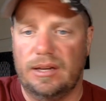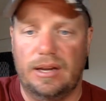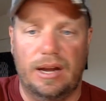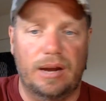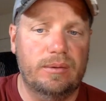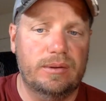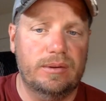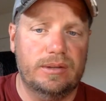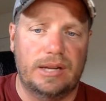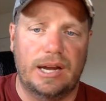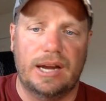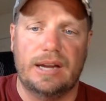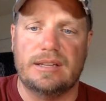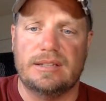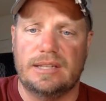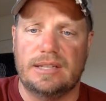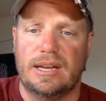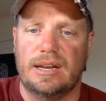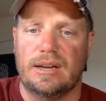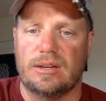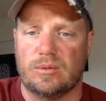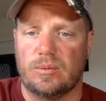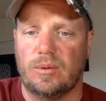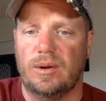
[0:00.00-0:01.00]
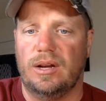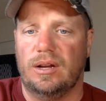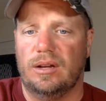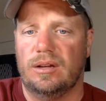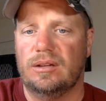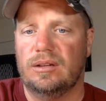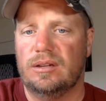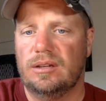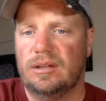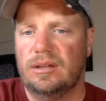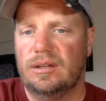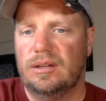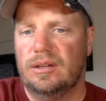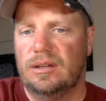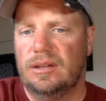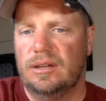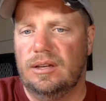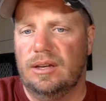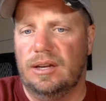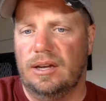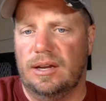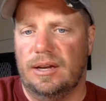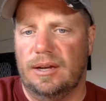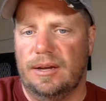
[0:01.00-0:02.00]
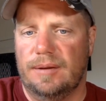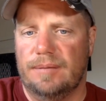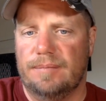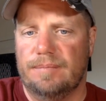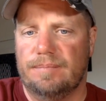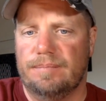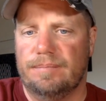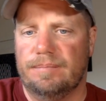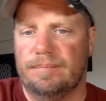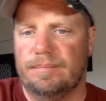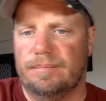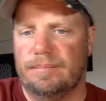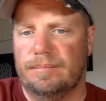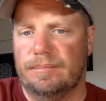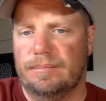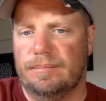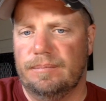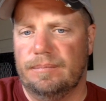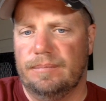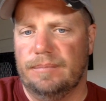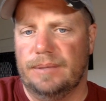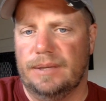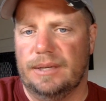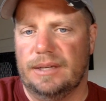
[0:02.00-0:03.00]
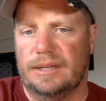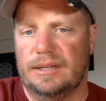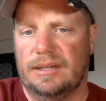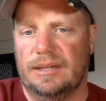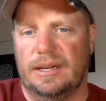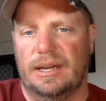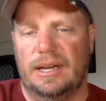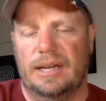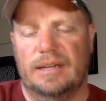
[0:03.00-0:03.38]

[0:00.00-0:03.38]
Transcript: I could see that as well, but